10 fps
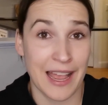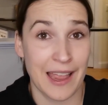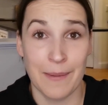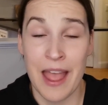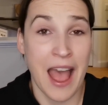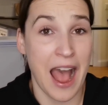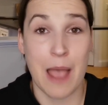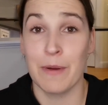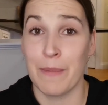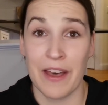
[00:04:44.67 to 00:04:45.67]
I'm
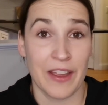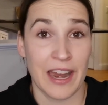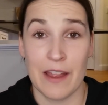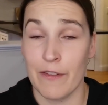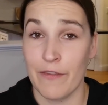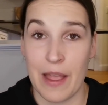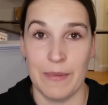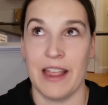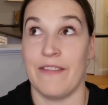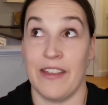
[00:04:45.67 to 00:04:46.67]
a mother, I have a
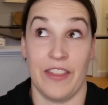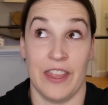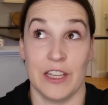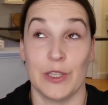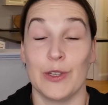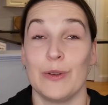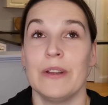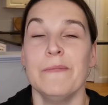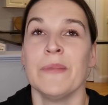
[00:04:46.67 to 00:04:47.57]
family, I have other things to do.